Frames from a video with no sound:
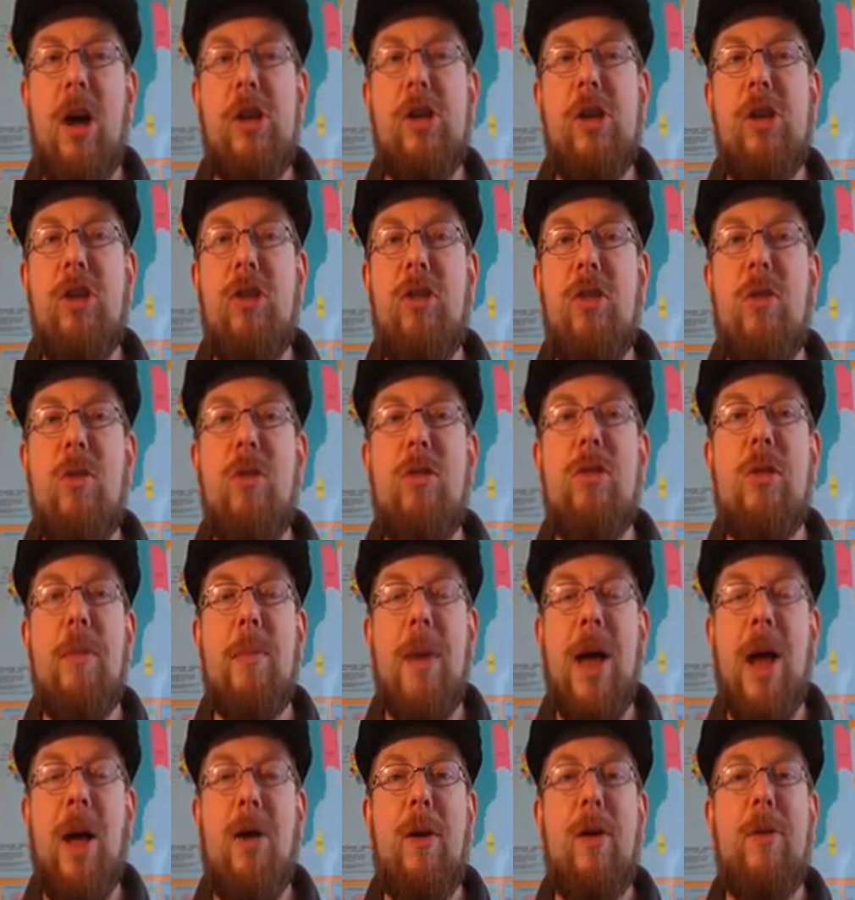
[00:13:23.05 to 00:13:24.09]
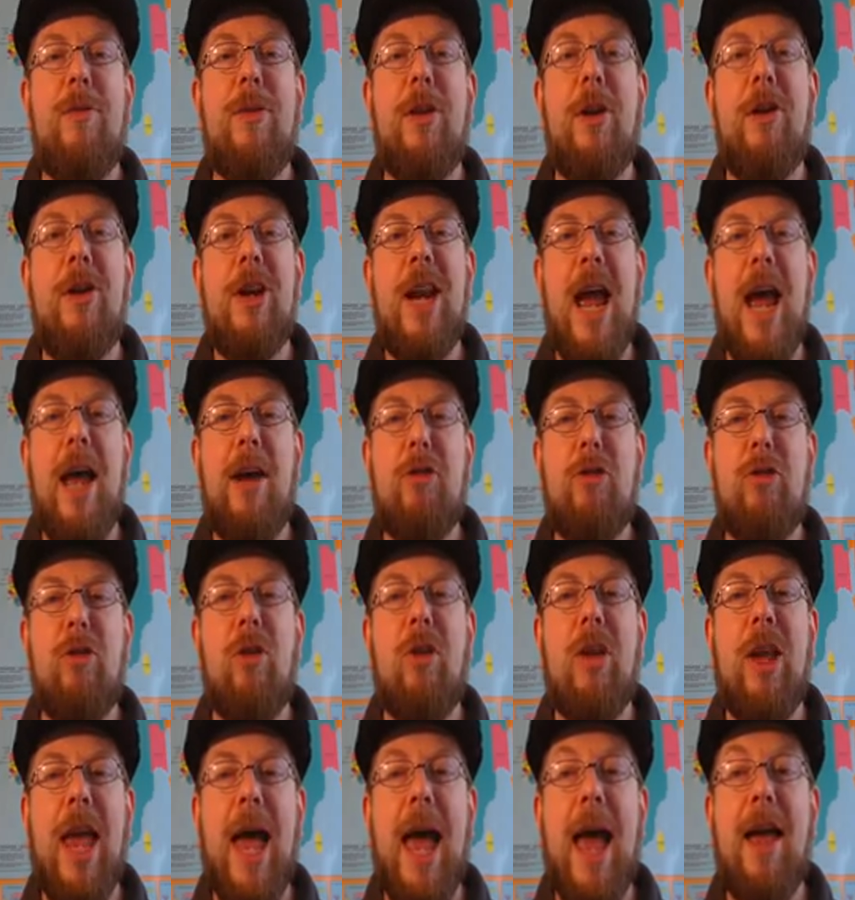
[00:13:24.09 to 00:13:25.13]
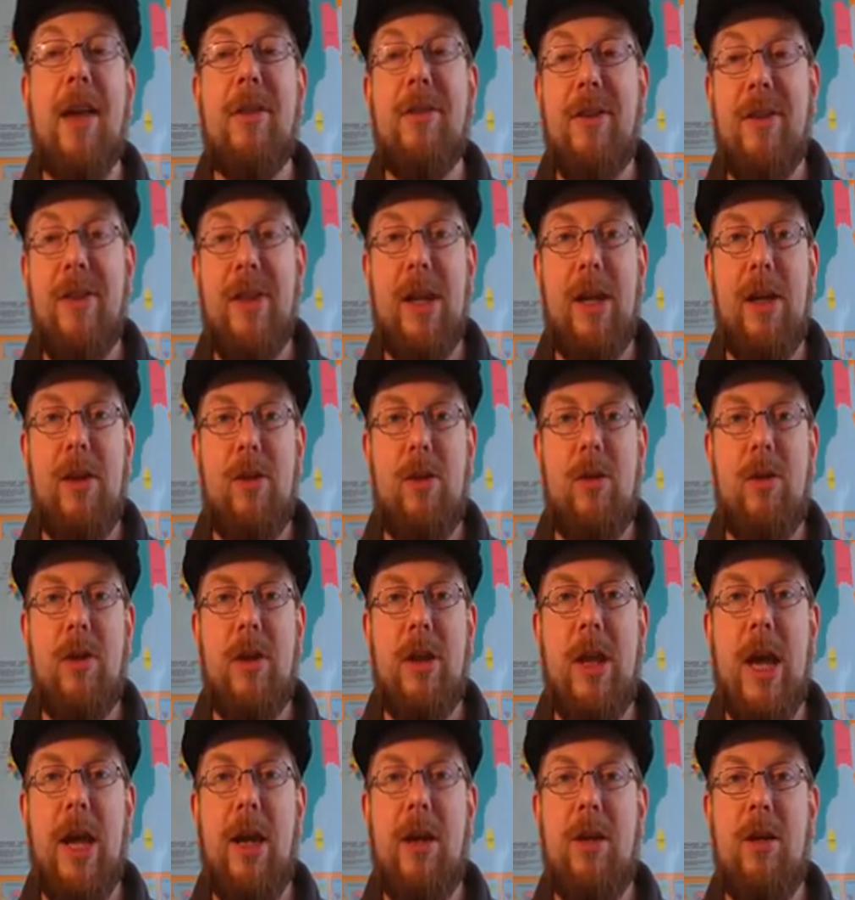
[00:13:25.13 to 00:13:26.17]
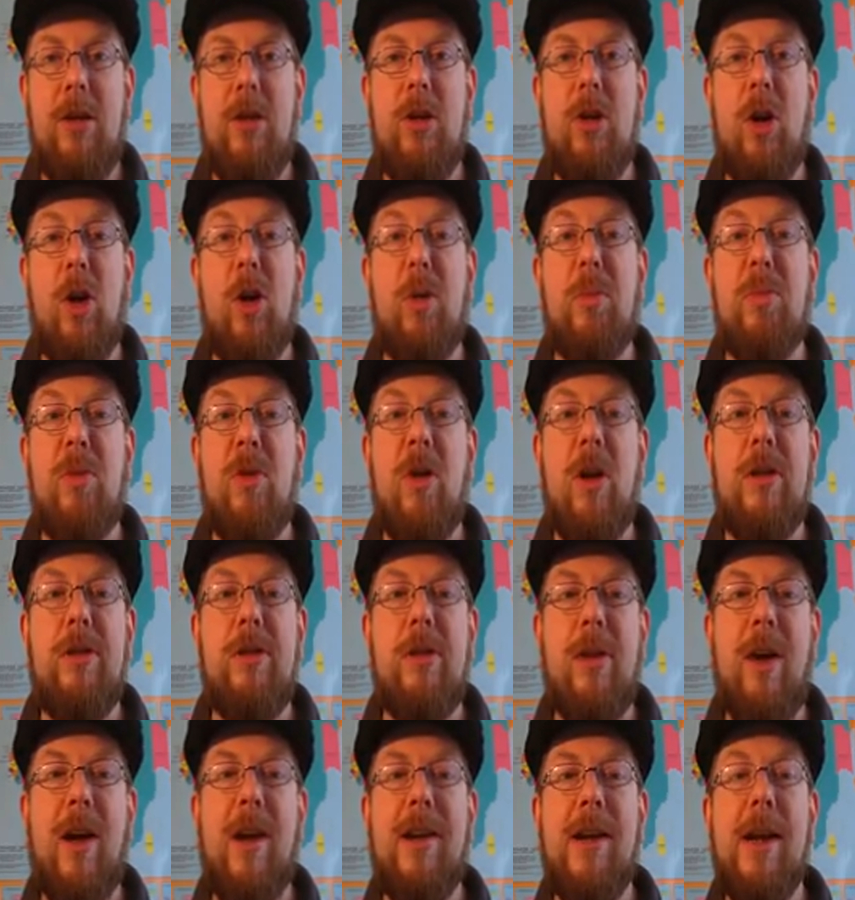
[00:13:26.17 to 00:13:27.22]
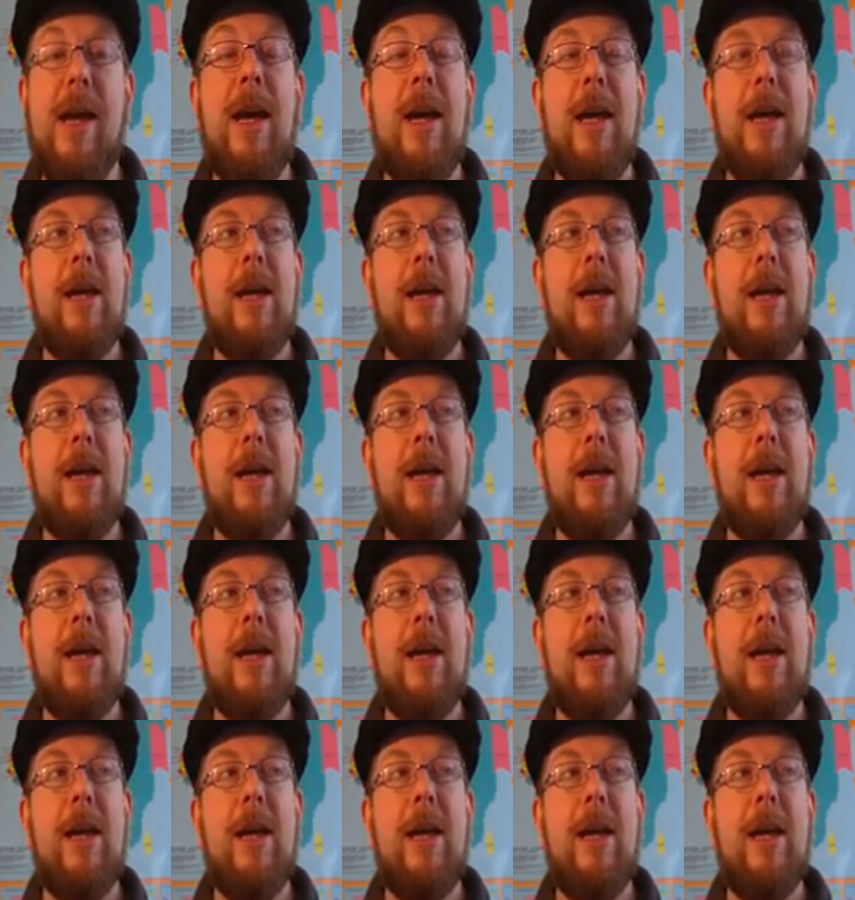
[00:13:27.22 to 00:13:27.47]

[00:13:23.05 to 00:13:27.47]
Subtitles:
a huge amount of their natural gas that Europe runs on.